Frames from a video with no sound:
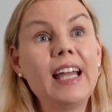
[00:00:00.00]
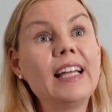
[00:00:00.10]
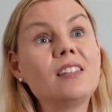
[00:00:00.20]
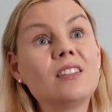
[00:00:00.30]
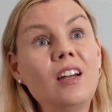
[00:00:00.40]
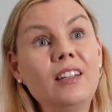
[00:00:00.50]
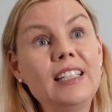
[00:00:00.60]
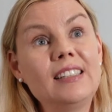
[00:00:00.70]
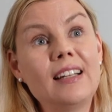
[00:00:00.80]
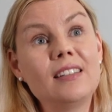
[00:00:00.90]
It
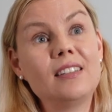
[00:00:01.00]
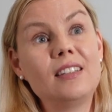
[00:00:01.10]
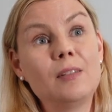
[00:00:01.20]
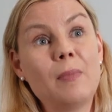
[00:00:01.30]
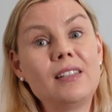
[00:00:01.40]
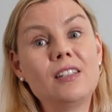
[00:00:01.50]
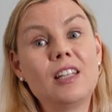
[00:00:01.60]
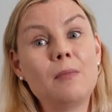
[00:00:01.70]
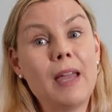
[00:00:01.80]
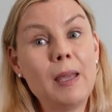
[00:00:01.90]
certainly sends the message
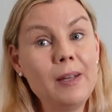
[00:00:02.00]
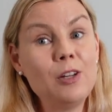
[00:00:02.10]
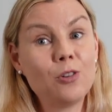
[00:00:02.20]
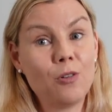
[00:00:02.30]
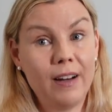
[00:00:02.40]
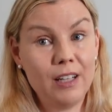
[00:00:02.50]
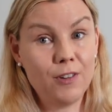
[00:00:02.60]
that maybe you're not ready